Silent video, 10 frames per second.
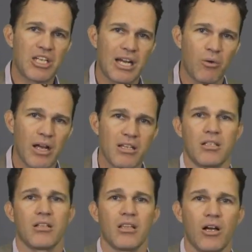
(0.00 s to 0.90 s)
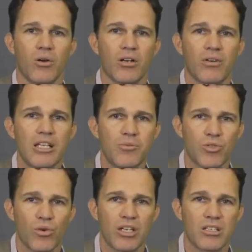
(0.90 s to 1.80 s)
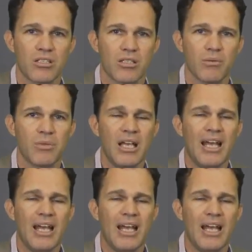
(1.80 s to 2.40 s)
airways in the lower respiratory system,